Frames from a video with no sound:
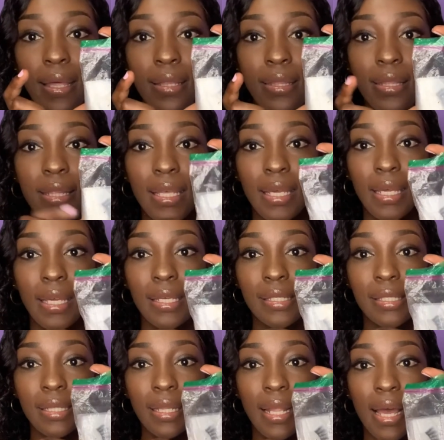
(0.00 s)
this
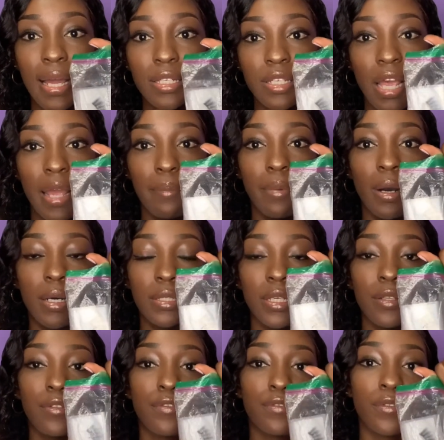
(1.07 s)
lash, I bought it
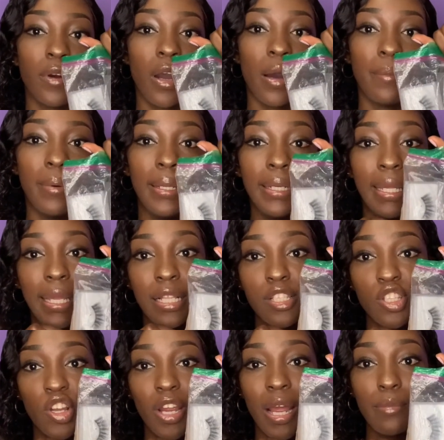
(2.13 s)
from an
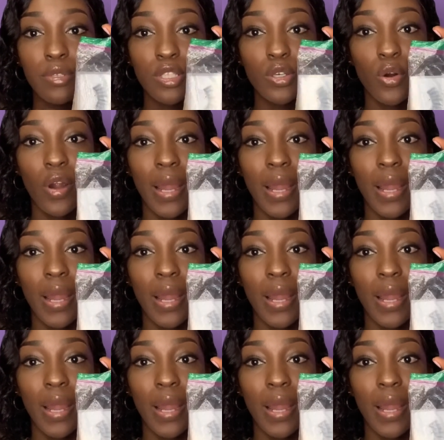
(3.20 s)
Instagram store.